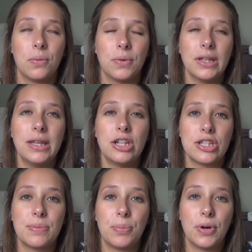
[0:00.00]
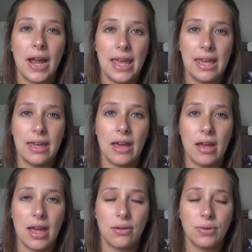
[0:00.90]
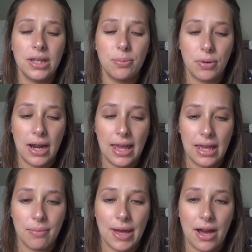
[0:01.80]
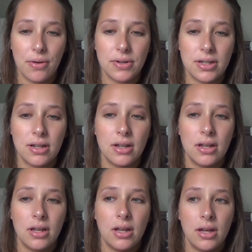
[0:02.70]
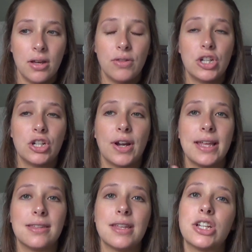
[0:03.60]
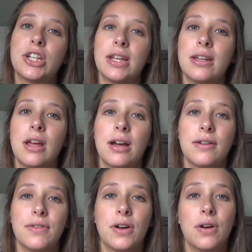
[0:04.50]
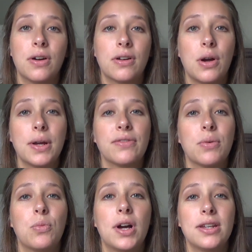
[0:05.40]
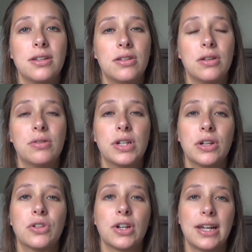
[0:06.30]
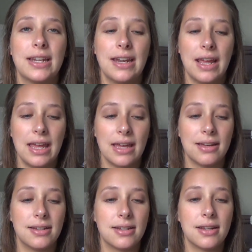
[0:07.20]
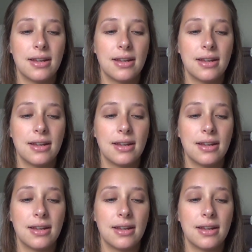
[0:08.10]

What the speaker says: really just praying about the transition of going from 1 to 2 children, and